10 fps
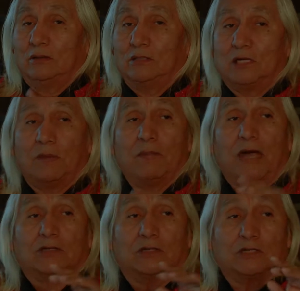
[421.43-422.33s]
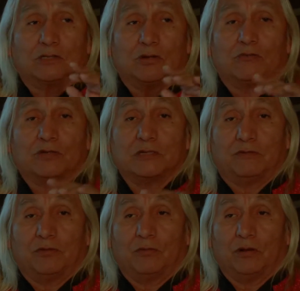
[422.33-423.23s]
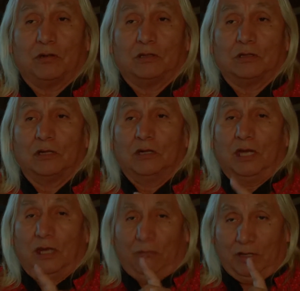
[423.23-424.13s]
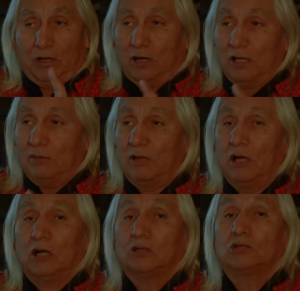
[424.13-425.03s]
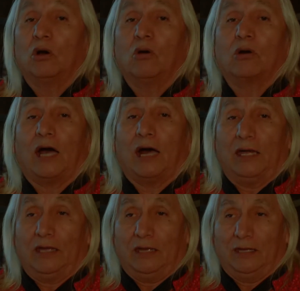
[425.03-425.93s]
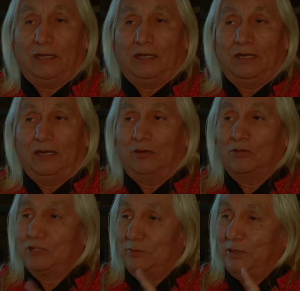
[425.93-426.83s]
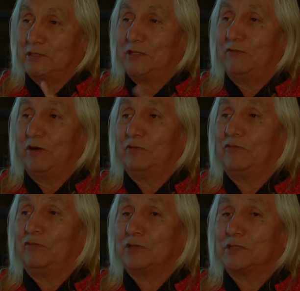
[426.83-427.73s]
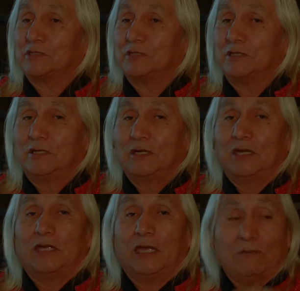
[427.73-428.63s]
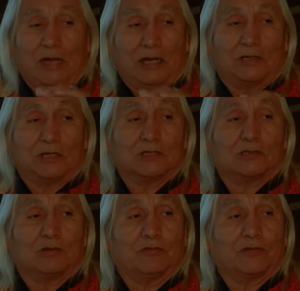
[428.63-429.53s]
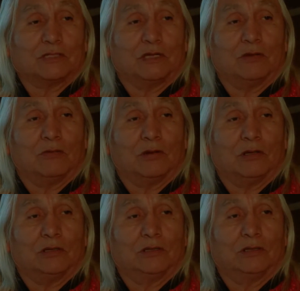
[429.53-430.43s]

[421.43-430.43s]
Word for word: to come back to the surface of the world. And we call him Tokahe, which means the very first, came back to the surface of the world.